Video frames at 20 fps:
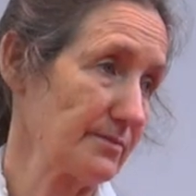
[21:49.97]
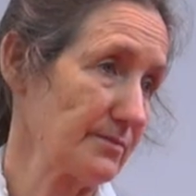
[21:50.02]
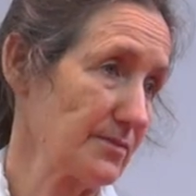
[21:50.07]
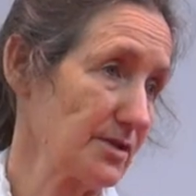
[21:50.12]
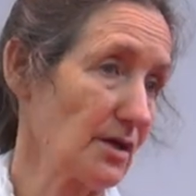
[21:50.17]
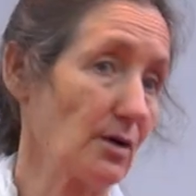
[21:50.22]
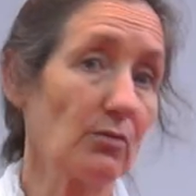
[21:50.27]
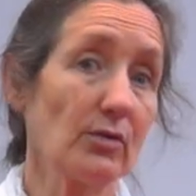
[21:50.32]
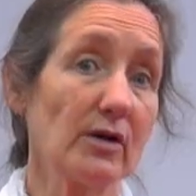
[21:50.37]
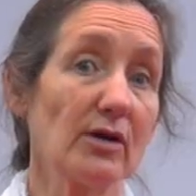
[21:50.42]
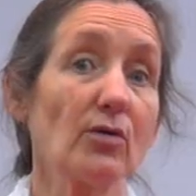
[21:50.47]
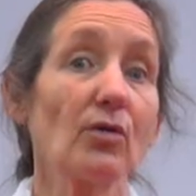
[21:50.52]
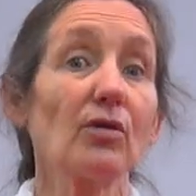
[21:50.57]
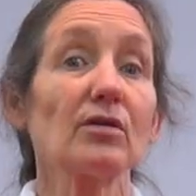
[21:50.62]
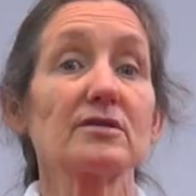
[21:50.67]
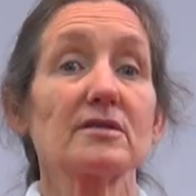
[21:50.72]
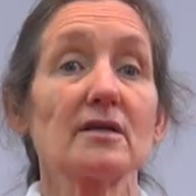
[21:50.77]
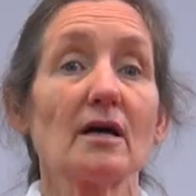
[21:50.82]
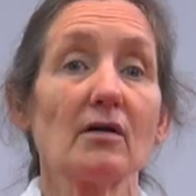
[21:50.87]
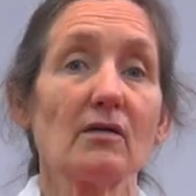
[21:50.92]
So we
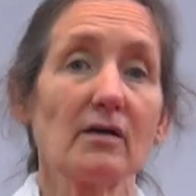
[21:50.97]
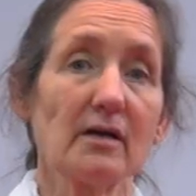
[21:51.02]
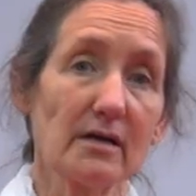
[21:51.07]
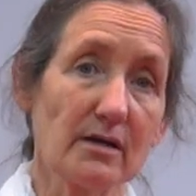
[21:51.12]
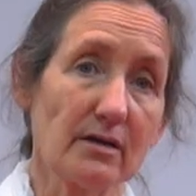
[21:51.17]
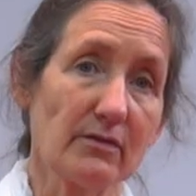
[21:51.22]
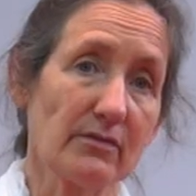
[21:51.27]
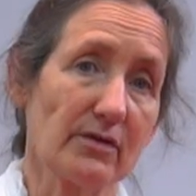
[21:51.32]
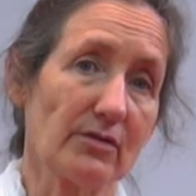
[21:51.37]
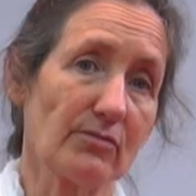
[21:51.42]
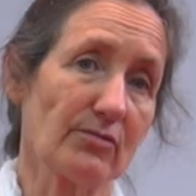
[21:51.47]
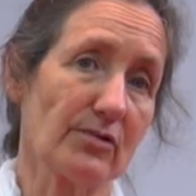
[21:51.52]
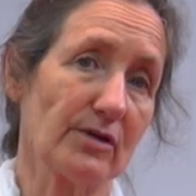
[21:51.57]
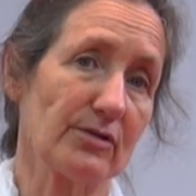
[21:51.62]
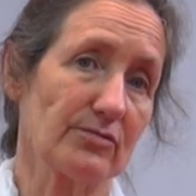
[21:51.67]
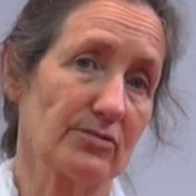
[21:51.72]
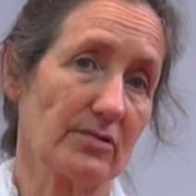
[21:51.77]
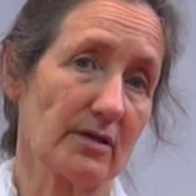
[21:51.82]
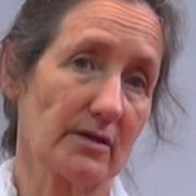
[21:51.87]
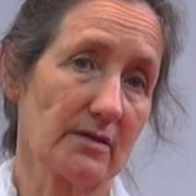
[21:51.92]
also are giving
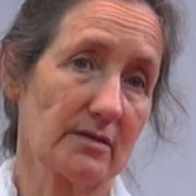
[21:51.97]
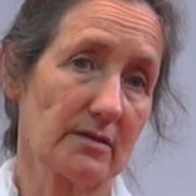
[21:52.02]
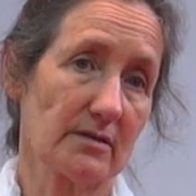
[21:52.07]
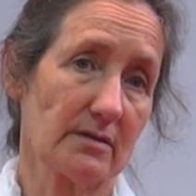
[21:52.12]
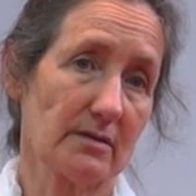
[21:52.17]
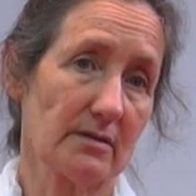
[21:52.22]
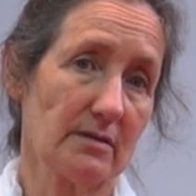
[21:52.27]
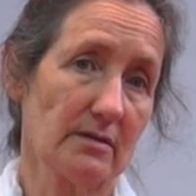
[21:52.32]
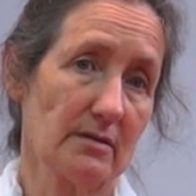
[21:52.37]
green drinks.